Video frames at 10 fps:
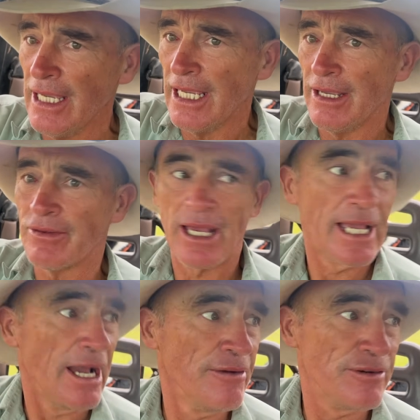If they
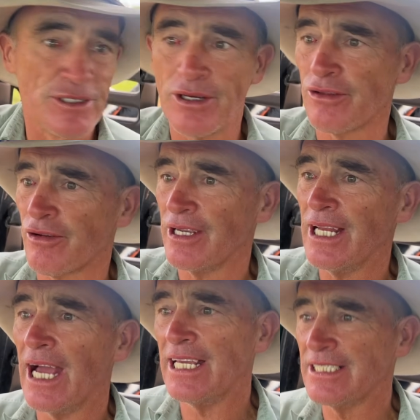go for 2 or 3
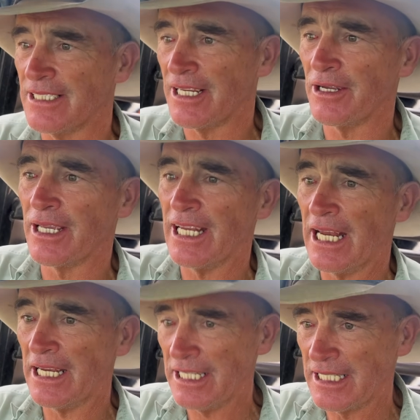days and don't get
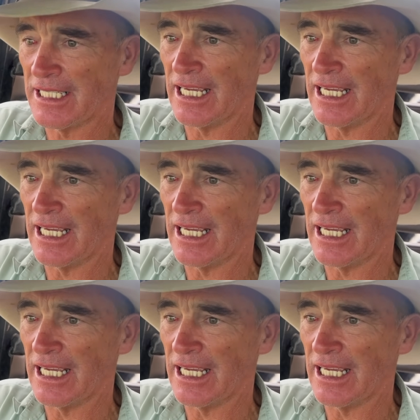anything to